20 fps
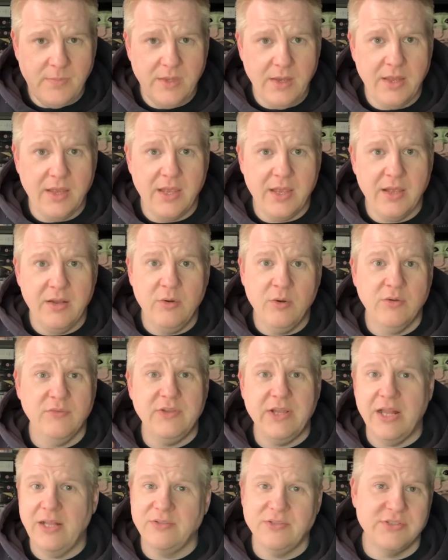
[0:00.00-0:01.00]
And
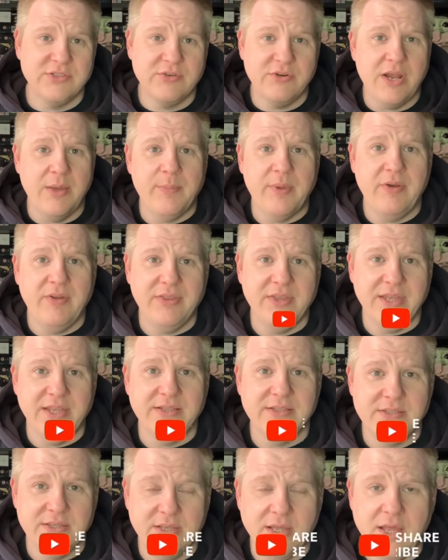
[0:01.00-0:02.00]
hopefully I'll just cram everything
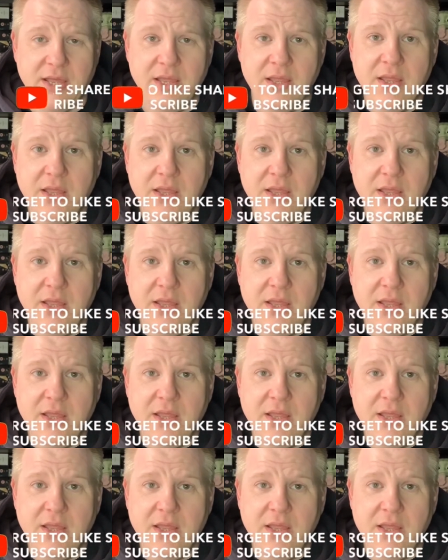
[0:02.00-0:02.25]
into that.